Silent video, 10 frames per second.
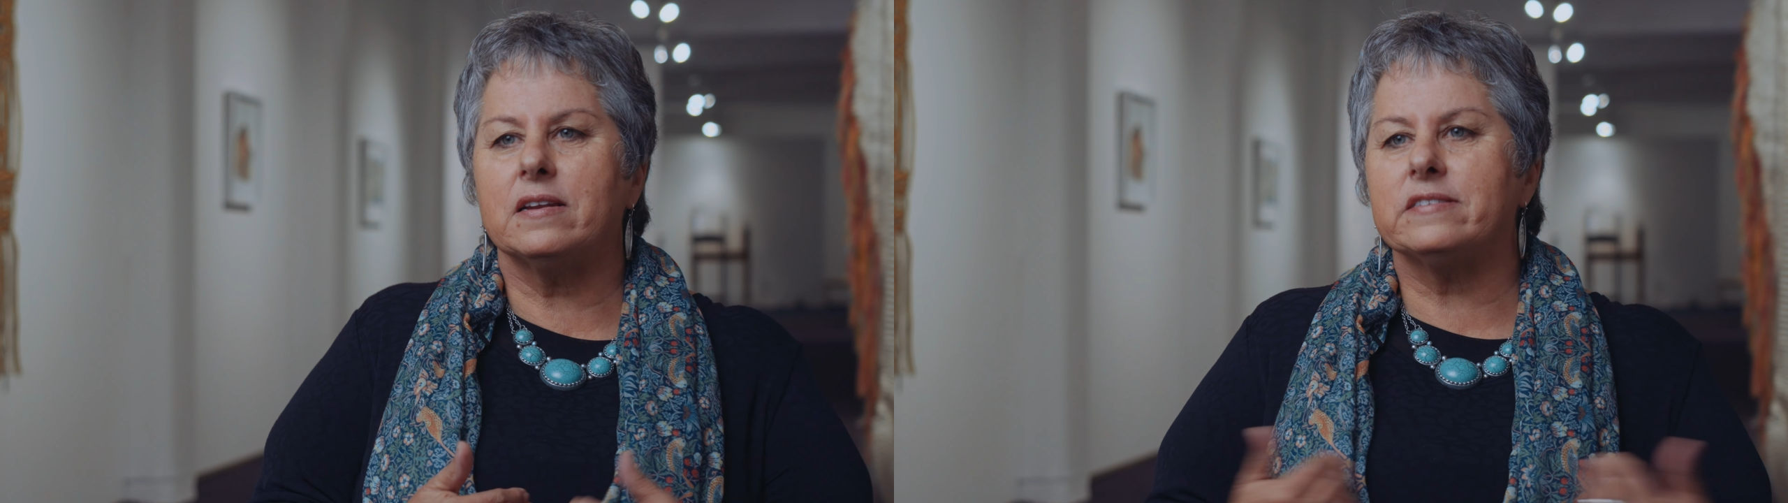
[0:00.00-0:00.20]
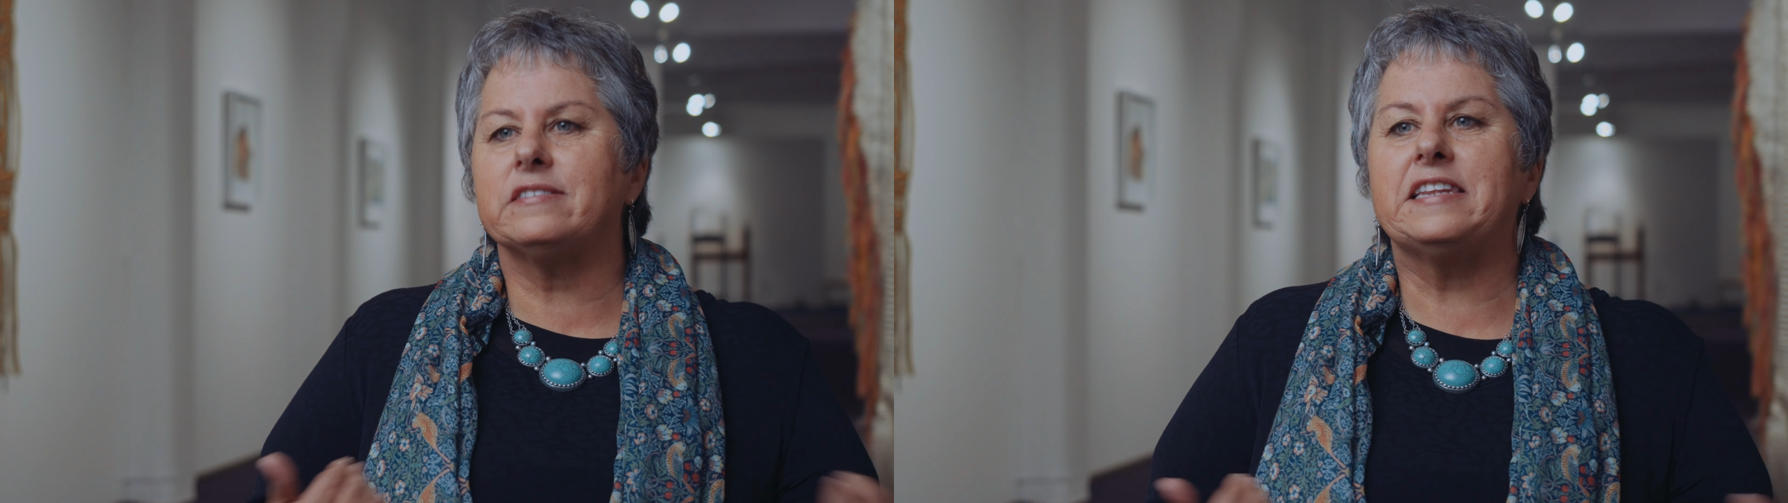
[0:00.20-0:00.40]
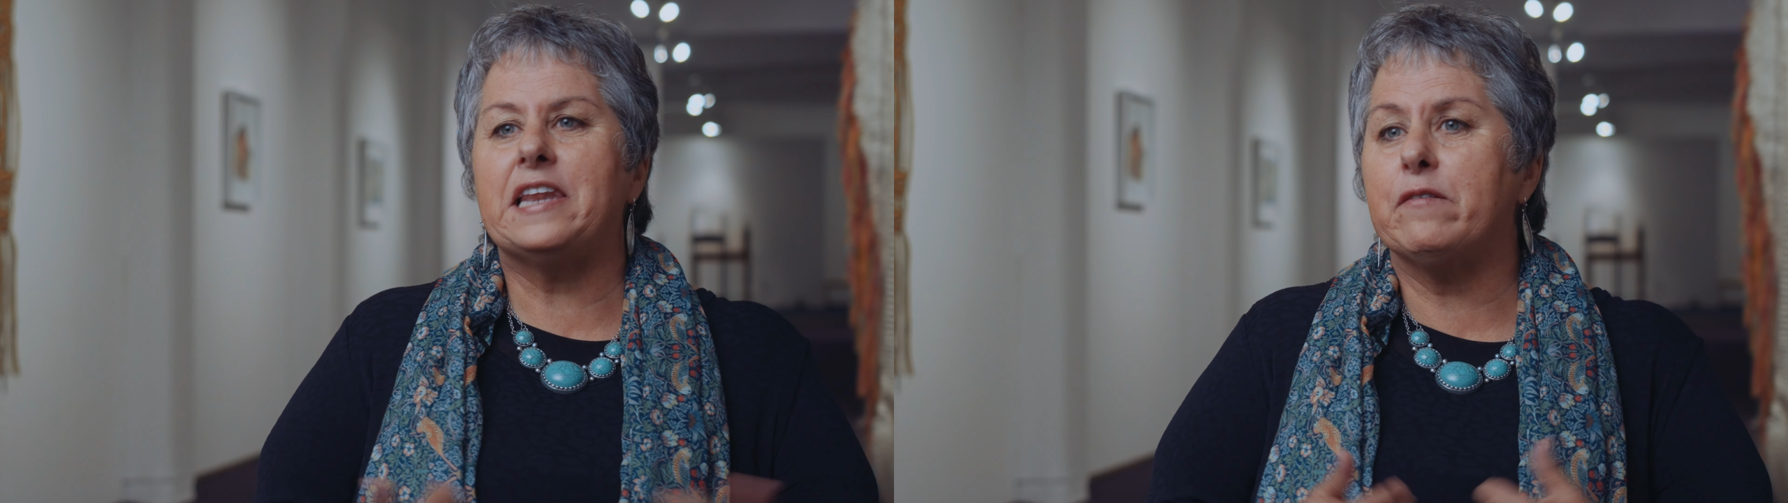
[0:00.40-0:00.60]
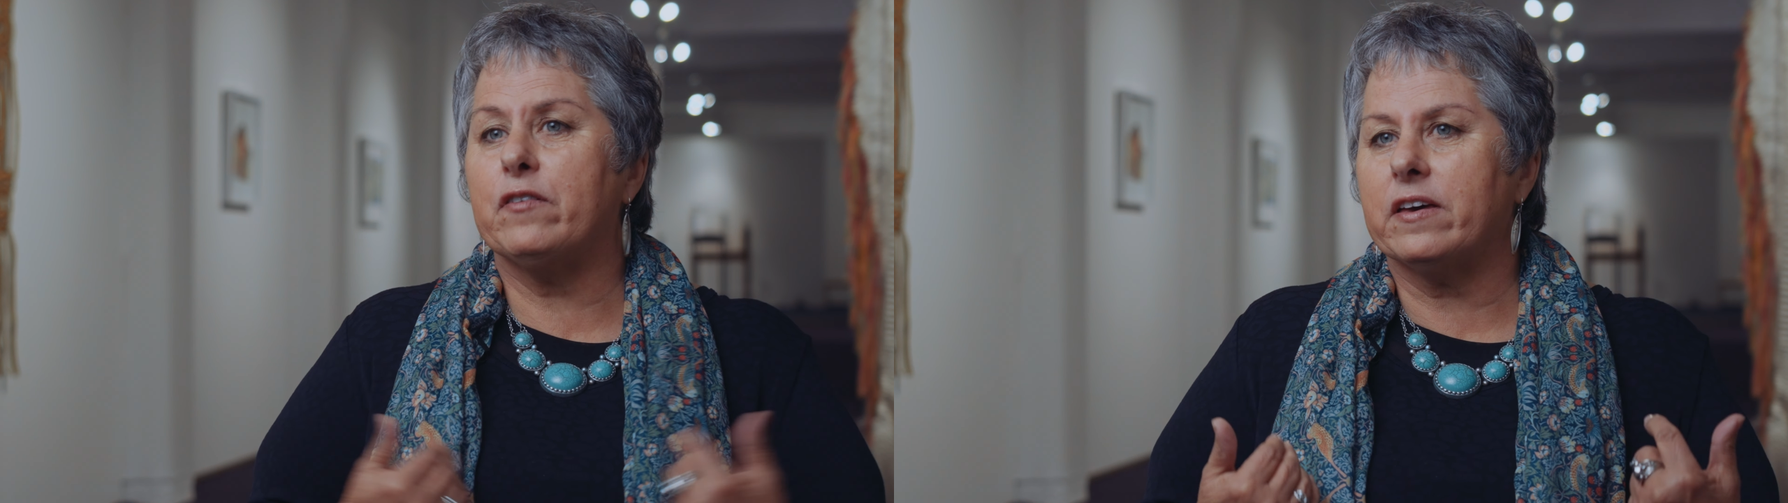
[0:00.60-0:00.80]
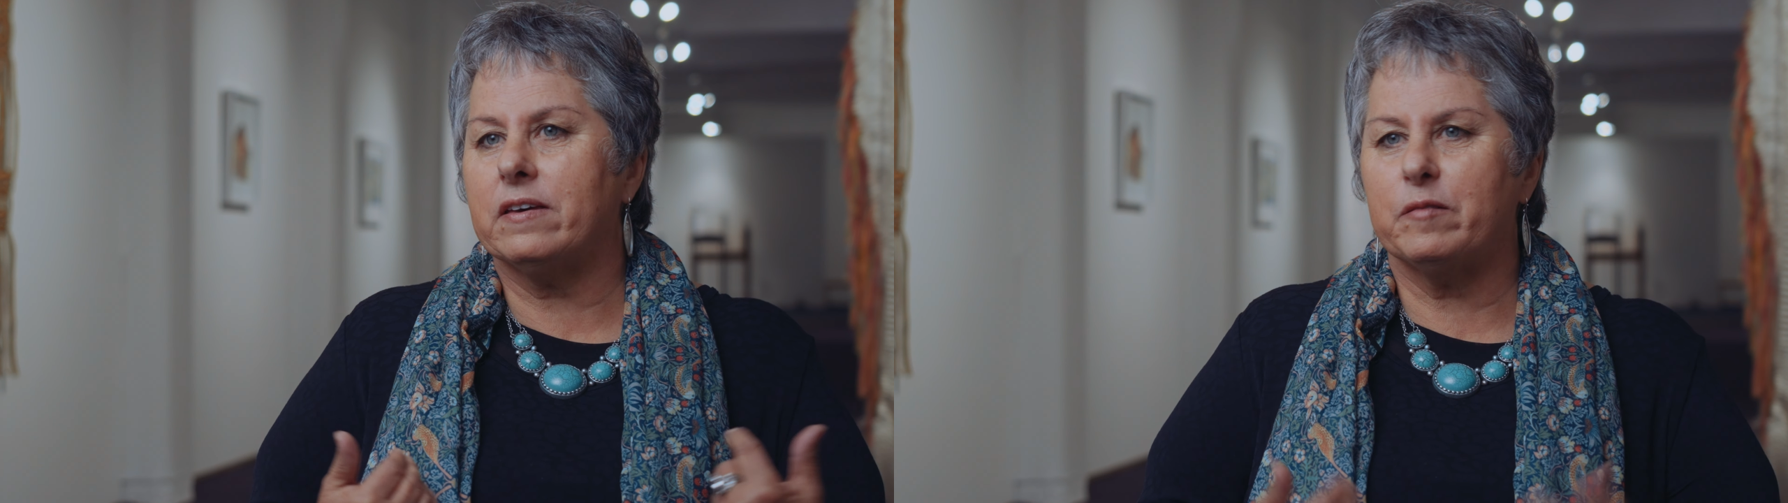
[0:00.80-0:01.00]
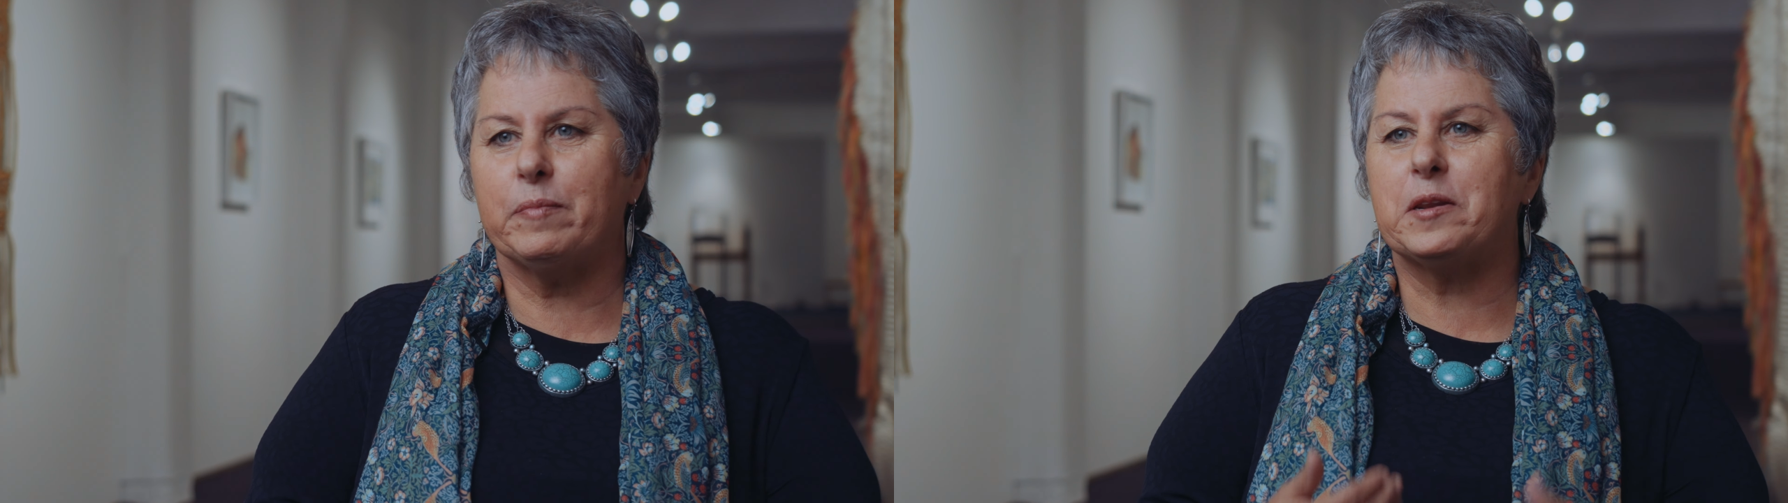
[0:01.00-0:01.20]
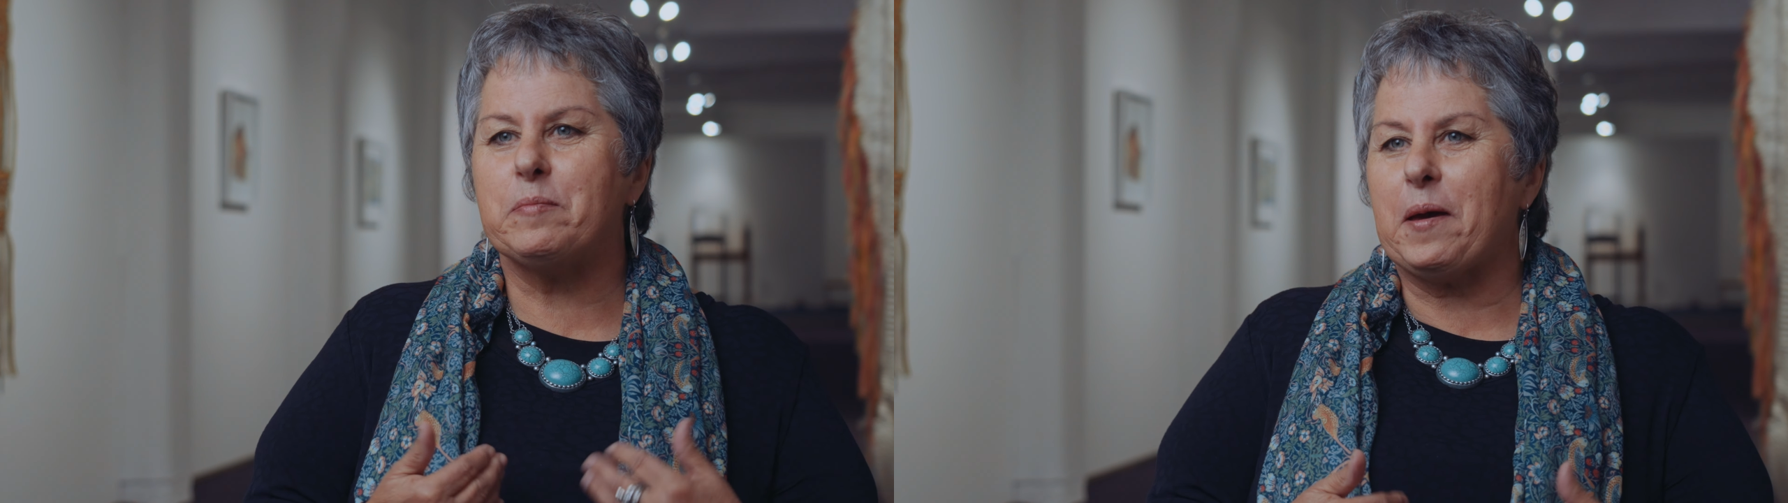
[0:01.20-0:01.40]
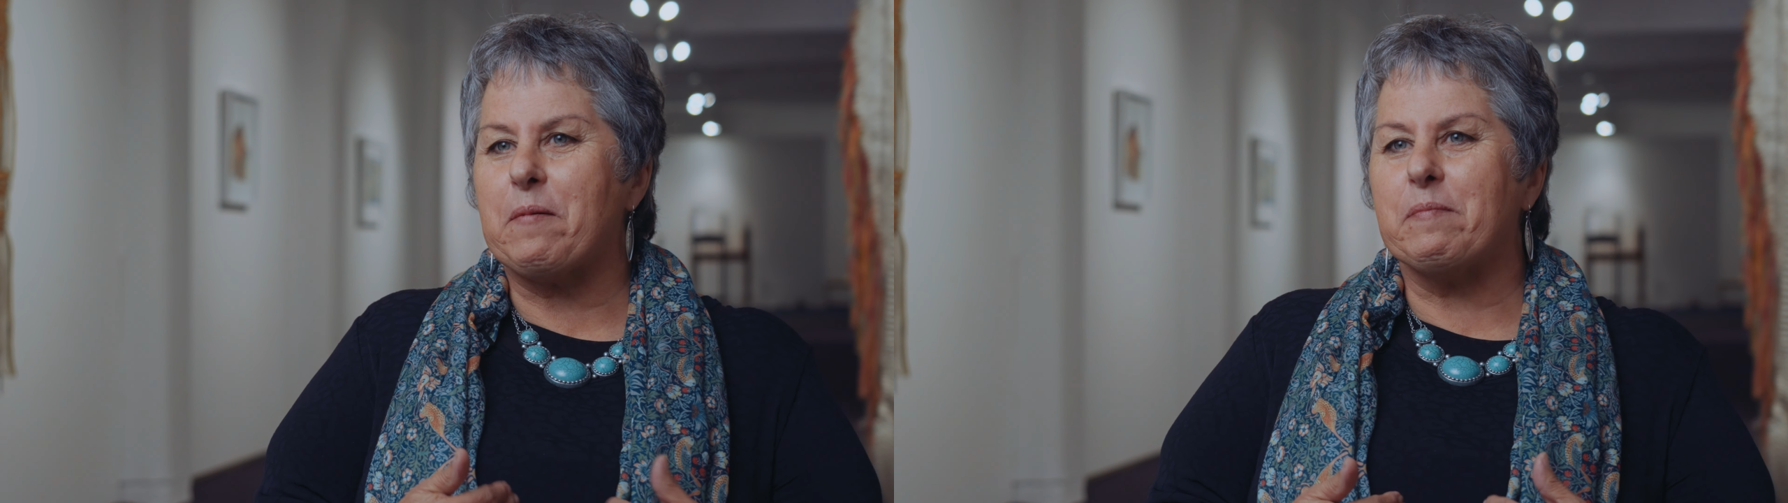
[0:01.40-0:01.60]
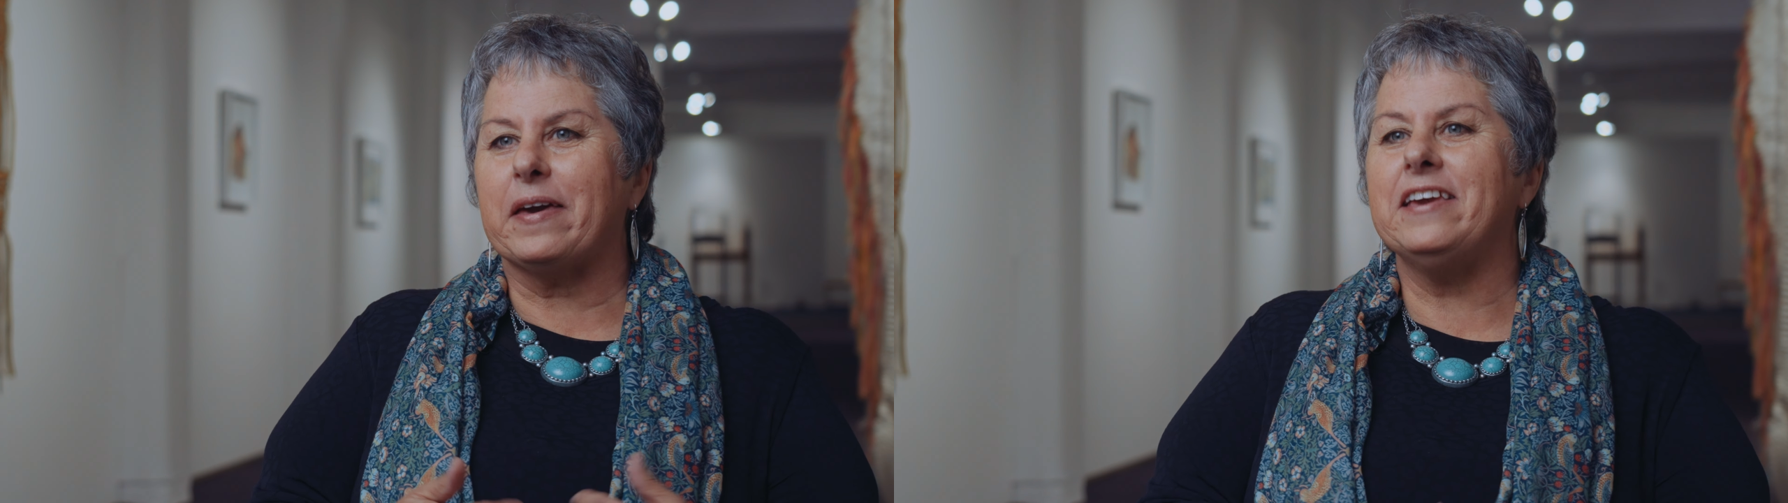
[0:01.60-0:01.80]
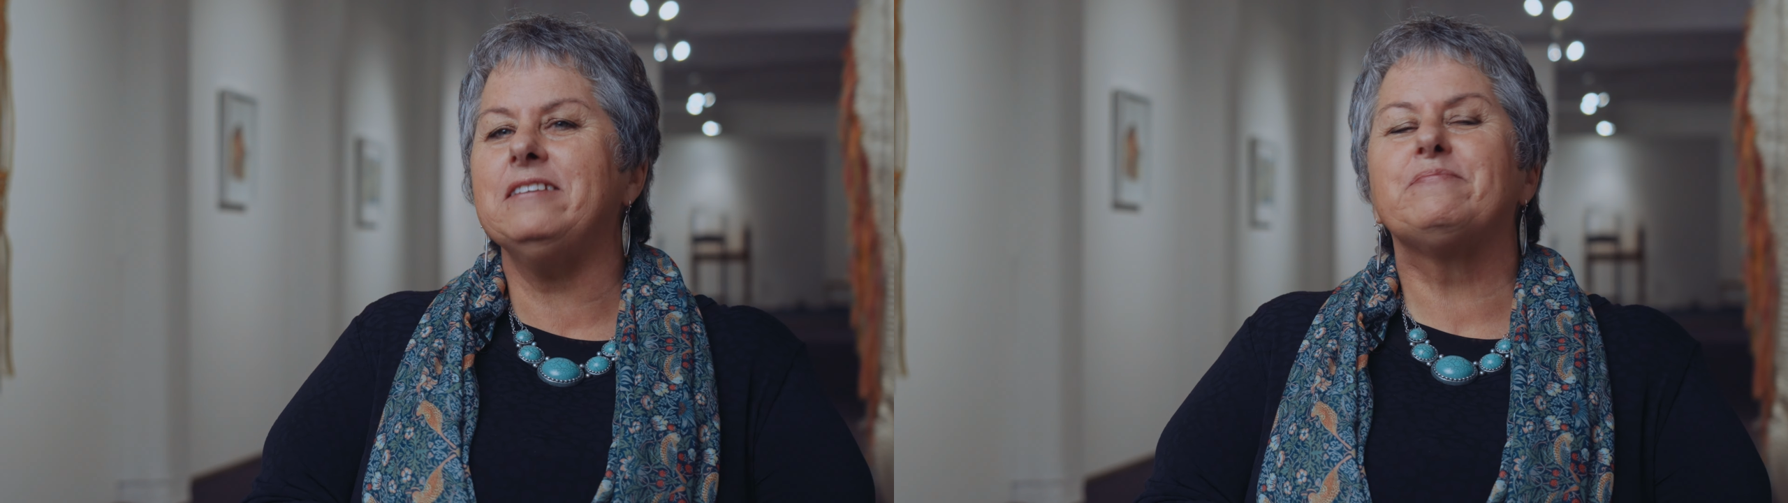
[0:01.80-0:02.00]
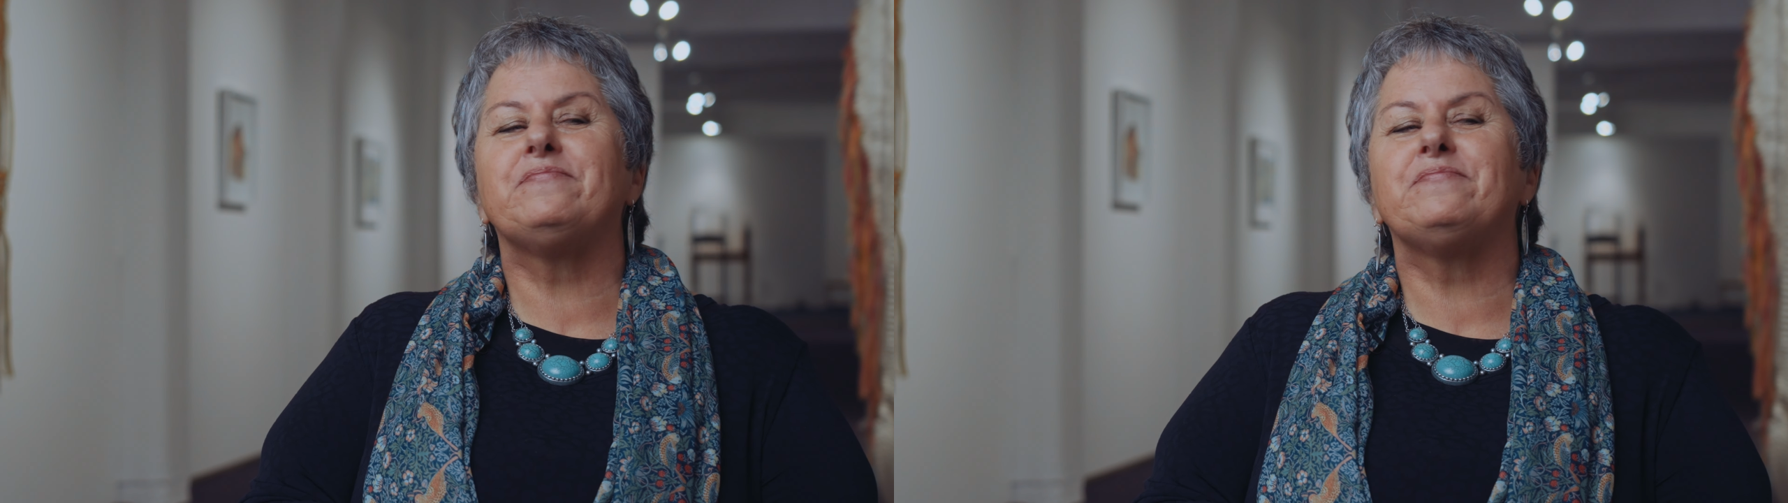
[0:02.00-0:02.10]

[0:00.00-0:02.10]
and it's never been about me.